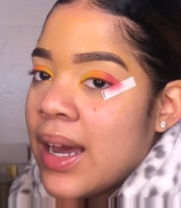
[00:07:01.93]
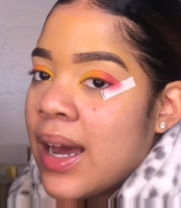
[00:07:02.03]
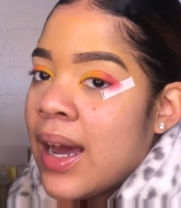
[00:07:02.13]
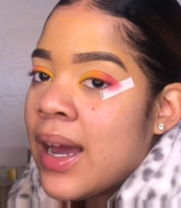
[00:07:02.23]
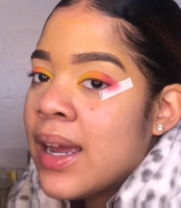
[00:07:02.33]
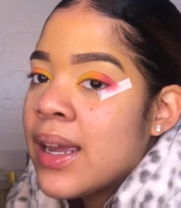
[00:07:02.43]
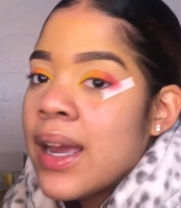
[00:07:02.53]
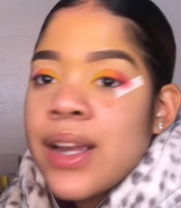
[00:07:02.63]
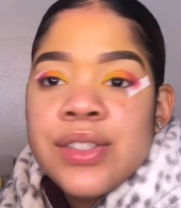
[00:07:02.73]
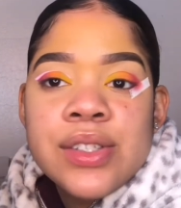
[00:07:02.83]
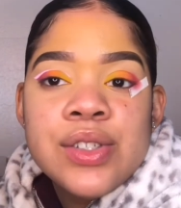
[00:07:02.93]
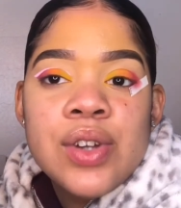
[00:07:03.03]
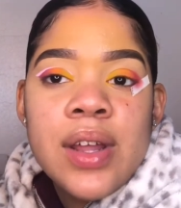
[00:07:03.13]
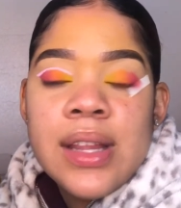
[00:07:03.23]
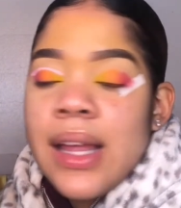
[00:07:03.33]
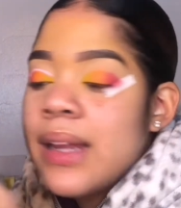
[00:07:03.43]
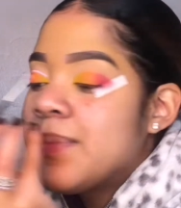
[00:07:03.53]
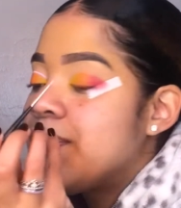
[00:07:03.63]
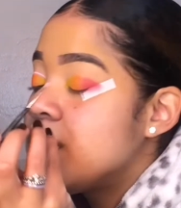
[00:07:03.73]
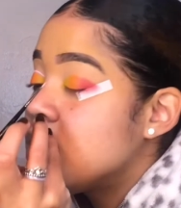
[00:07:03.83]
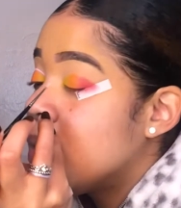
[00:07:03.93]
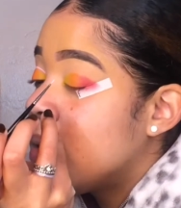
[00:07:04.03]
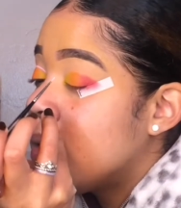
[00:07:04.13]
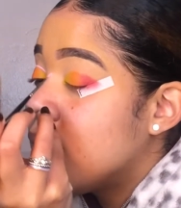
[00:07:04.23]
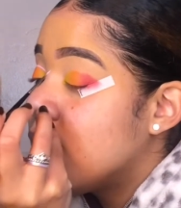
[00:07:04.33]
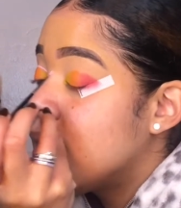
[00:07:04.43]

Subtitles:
I actually draw the line. So